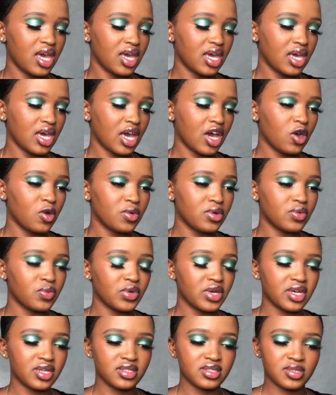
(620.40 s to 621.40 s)
how,
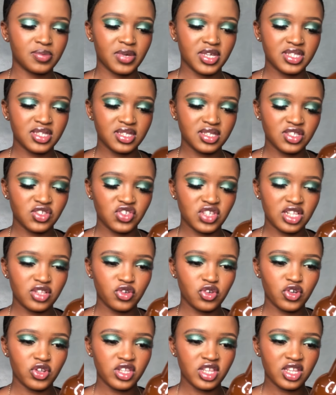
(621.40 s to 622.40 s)
wait, percentage
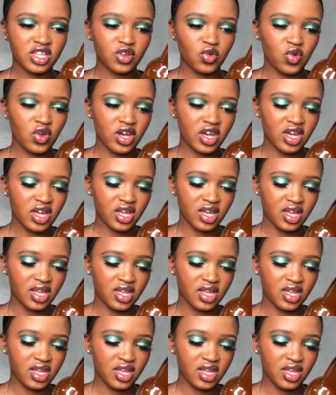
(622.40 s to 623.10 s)
alcohol in Akwanga.